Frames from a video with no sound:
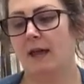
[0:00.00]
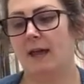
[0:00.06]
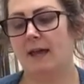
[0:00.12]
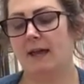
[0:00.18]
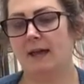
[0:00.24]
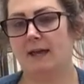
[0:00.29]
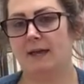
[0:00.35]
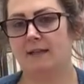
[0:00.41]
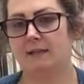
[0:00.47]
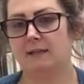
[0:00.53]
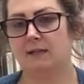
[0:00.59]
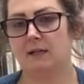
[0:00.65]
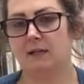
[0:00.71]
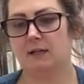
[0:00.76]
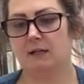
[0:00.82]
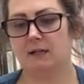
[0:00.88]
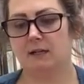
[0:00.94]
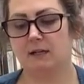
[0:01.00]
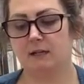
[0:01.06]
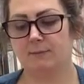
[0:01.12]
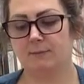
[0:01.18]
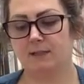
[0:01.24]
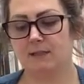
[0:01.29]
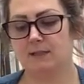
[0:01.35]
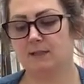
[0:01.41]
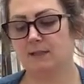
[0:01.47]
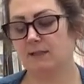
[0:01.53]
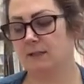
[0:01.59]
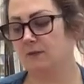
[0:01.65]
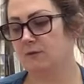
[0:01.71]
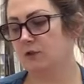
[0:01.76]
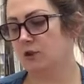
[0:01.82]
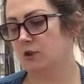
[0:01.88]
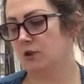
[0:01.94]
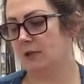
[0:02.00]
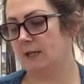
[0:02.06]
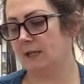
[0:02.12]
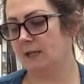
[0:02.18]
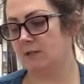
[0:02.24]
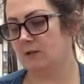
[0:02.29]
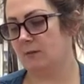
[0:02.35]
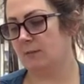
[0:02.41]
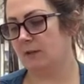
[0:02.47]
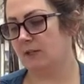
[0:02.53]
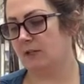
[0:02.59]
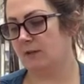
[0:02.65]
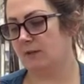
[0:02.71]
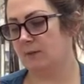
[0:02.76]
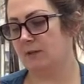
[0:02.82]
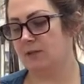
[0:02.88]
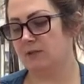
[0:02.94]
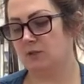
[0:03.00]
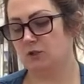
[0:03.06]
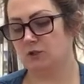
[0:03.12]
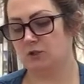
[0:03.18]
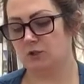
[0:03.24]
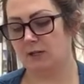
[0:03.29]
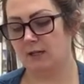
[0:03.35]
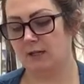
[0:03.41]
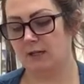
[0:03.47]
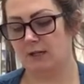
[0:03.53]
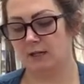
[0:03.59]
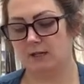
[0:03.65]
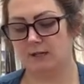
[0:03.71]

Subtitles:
and a piece of string. So I'm going to cut the piece of string.